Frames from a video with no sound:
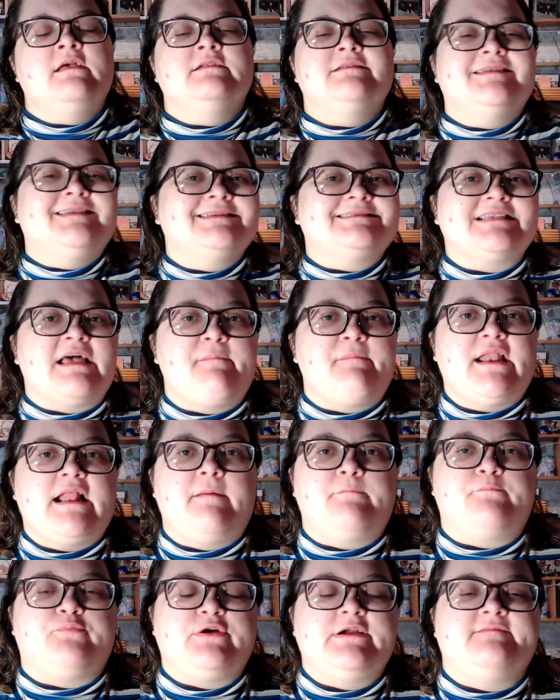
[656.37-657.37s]
to sum it
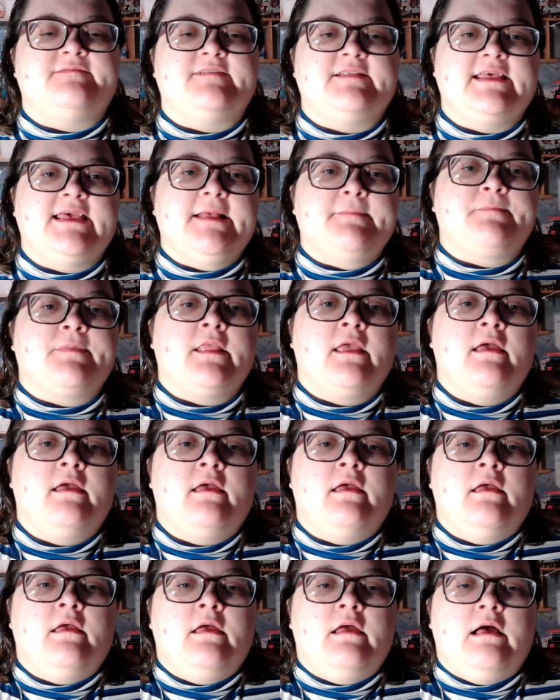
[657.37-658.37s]
up briefly,
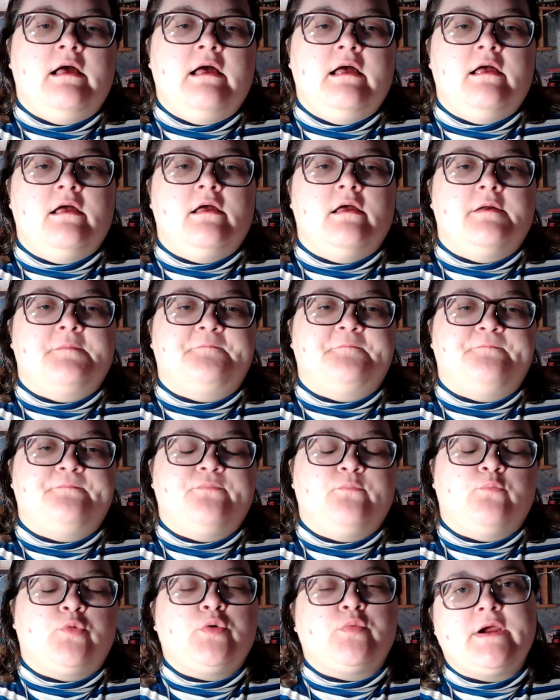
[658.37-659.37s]

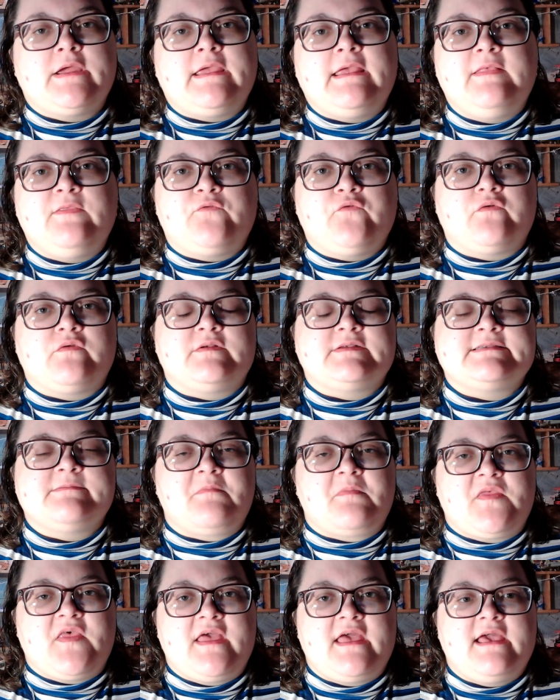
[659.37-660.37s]
we're working through some
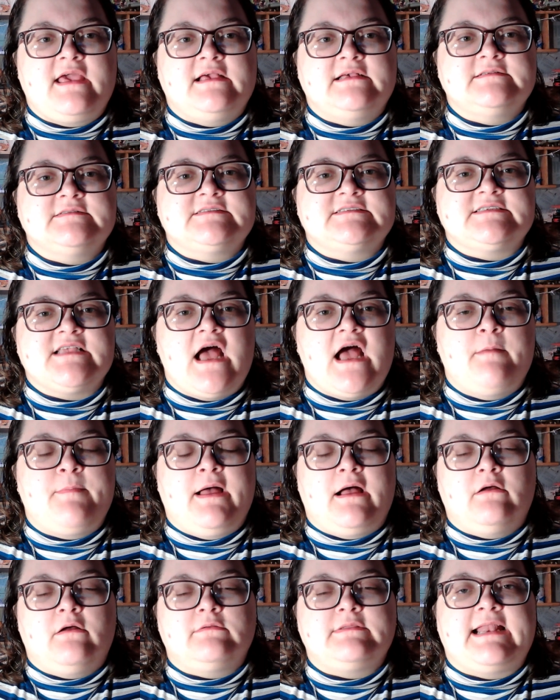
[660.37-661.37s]
things
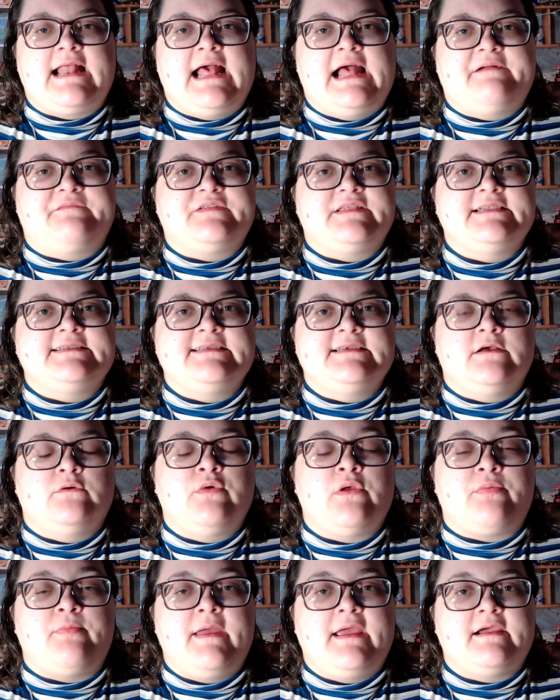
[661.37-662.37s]
that have to deal
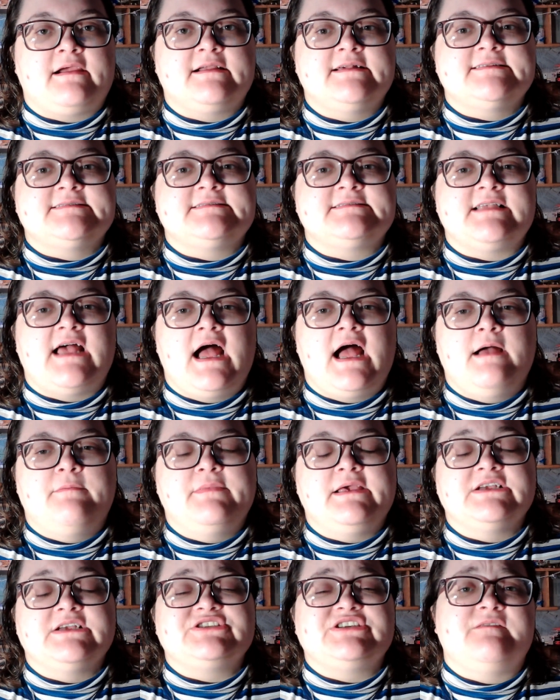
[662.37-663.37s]
with Maris,
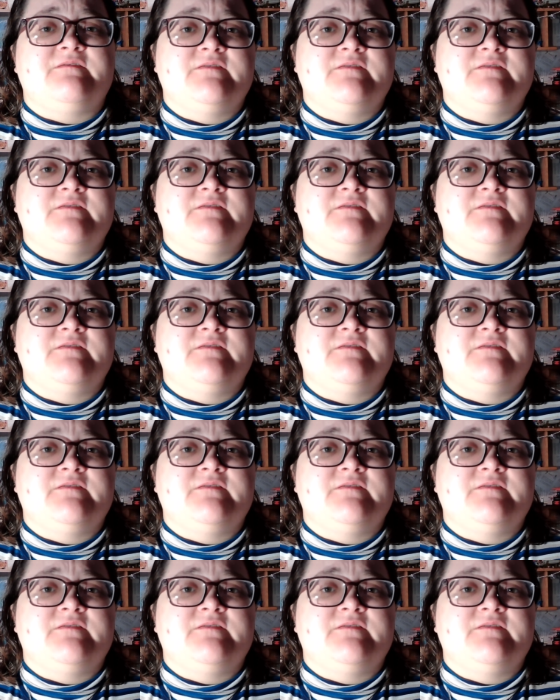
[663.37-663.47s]
because she